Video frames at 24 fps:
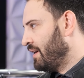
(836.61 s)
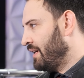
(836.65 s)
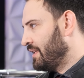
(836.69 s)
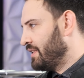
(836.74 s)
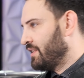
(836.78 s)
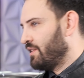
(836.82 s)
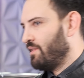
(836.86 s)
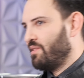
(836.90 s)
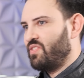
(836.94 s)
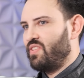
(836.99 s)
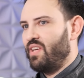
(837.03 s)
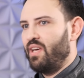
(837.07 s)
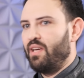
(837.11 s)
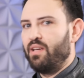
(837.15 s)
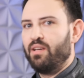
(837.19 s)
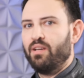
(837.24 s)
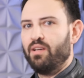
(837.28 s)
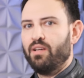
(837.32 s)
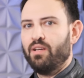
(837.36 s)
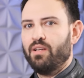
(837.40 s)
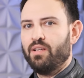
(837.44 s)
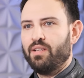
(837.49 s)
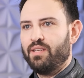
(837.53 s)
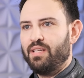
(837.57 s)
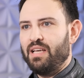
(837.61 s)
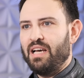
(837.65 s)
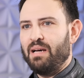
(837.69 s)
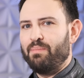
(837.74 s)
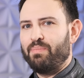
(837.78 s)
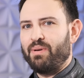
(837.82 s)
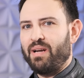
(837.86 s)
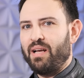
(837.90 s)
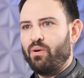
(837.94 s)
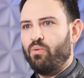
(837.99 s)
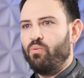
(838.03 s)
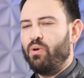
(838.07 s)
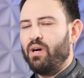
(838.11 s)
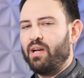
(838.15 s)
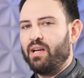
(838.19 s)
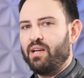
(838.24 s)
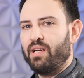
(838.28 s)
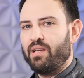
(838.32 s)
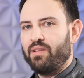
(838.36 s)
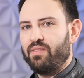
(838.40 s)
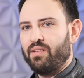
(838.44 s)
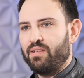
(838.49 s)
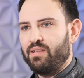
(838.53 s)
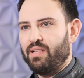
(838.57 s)
And they'll say, yeah, but I don't want
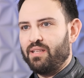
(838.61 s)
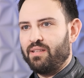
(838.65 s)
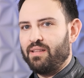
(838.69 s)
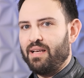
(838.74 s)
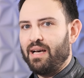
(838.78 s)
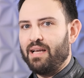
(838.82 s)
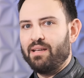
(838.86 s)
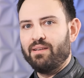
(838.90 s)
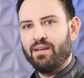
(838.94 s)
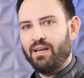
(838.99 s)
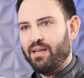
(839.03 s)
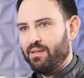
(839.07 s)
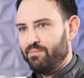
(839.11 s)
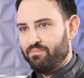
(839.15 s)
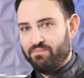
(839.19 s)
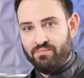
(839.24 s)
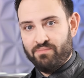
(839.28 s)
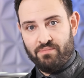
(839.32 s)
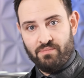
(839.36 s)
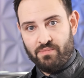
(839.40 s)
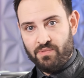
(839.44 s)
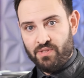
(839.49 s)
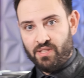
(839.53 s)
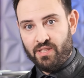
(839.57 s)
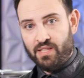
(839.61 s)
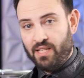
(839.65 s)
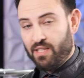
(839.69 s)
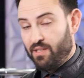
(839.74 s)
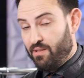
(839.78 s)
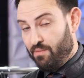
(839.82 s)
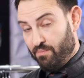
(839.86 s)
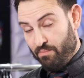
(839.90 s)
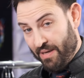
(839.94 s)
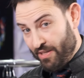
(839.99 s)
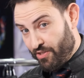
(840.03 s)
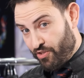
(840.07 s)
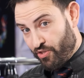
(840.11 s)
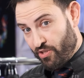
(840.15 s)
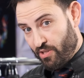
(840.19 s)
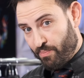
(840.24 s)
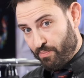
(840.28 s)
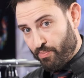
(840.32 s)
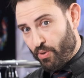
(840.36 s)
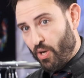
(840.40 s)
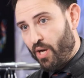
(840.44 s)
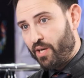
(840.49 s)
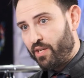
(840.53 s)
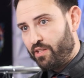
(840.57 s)
anything like that. Did they mention the
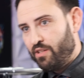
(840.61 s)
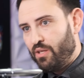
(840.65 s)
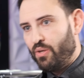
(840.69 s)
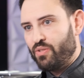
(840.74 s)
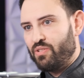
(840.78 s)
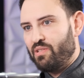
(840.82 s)
product? No.